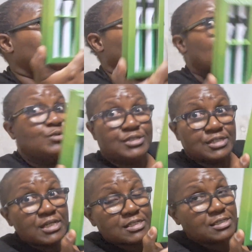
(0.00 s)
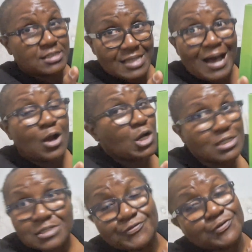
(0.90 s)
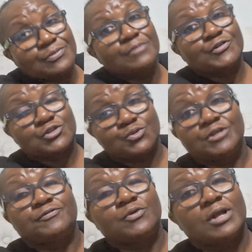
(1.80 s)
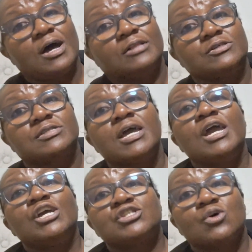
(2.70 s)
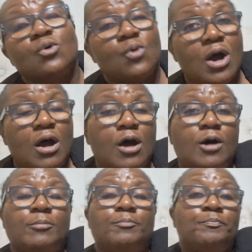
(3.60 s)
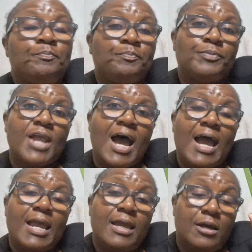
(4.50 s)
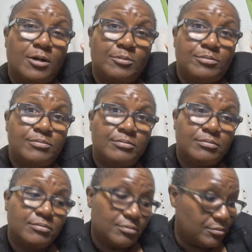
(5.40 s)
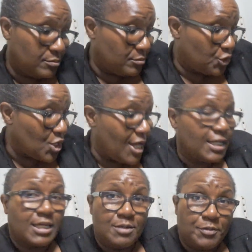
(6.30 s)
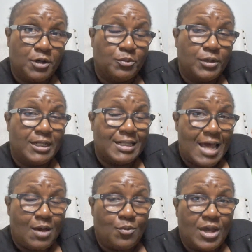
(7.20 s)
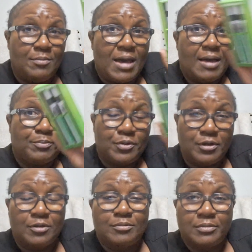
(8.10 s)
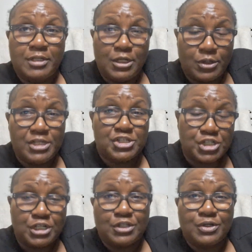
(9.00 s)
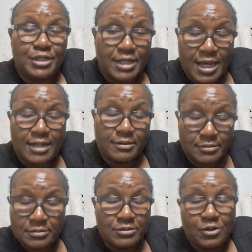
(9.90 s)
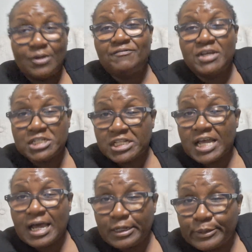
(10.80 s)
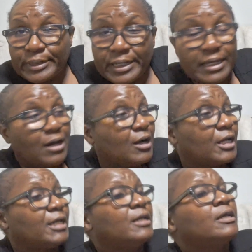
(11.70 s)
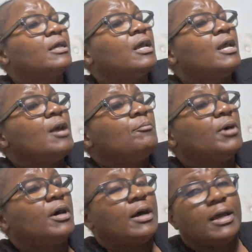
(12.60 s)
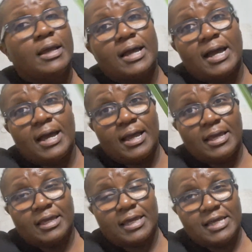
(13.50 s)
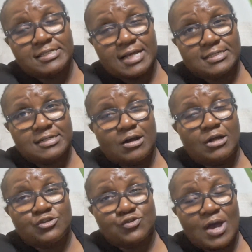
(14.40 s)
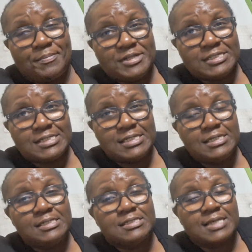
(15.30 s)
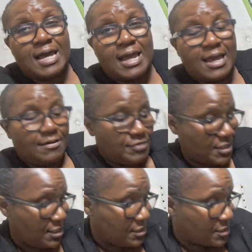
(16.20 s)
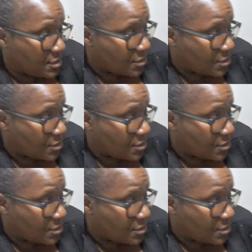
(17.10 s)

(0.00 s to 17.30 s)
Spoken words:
36 starts for $24. So I am trying to keep up with it that way by putting them near each other and kind of, eventually I know what they are again. But in case I start dropping seeds, I have these